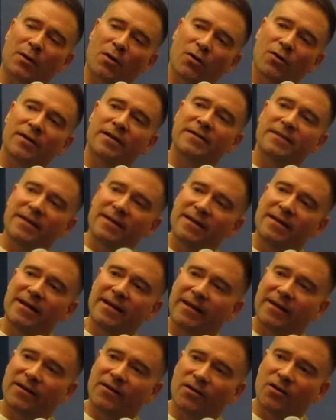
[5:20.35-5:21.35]
party did
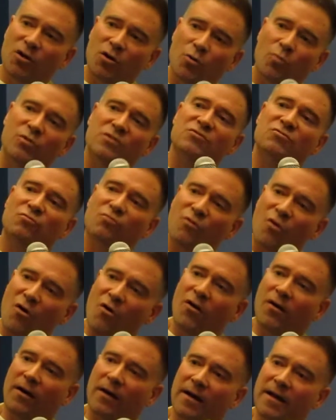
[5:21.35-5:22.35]
here was
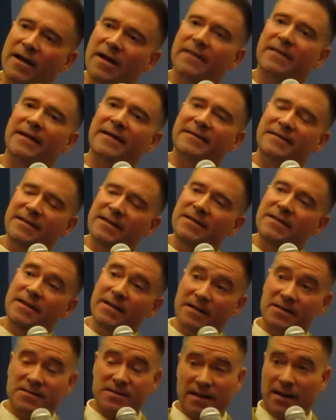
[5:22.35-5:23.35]
wrong. They did
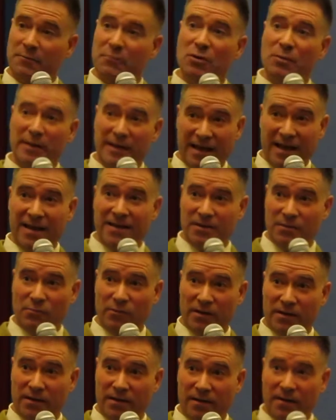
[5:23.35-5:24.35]
this, and I'm going to be candid
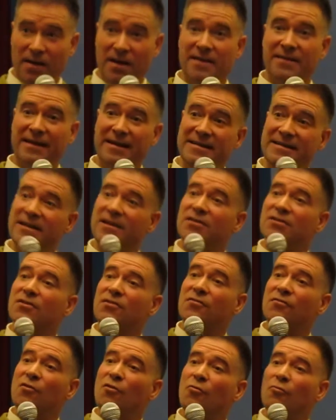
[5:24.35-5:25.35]
with you. They did it
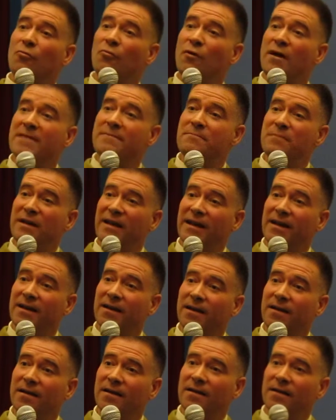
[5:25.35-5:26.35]
to throw red
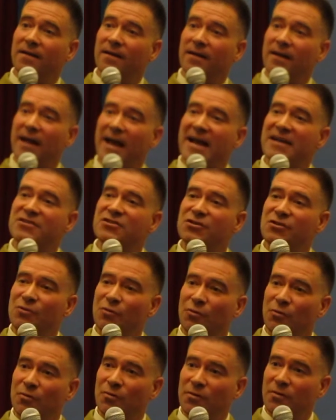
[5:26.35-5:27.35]
meat at
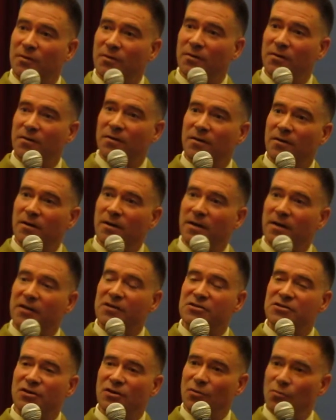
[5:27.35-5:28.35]
you.
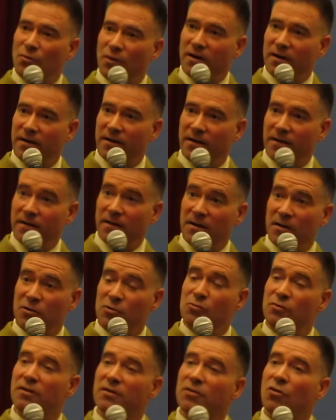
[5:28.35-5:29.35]
Because you know what?
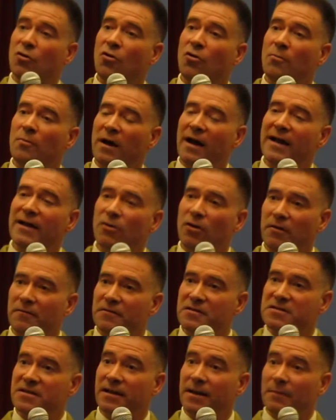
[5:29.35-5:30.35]
You could call my
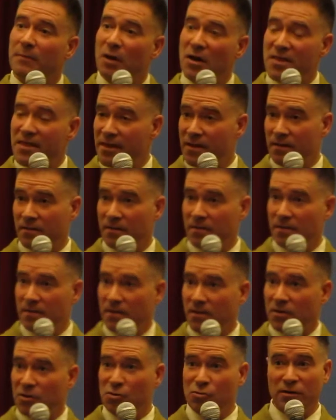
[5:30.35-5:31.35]
office in a month.
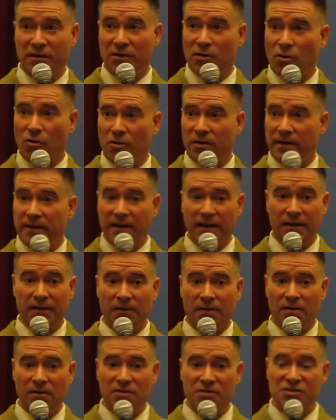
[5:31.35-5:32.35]
You could call it
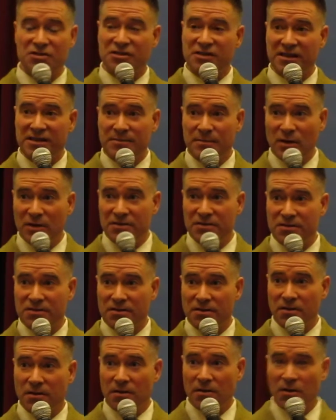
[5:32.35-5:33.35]
in 6 months.
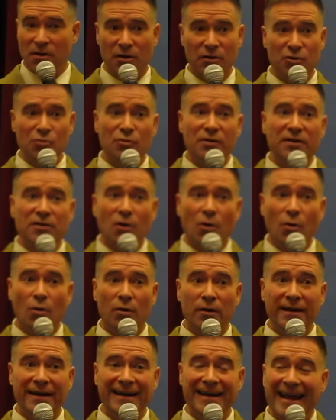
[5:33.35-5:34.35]
You could
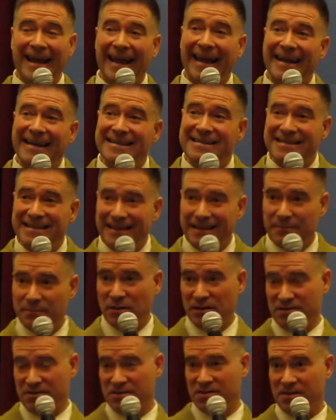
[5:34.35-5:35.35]
call it in 18
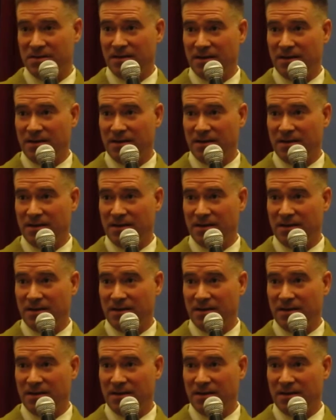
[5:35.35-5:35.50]
months.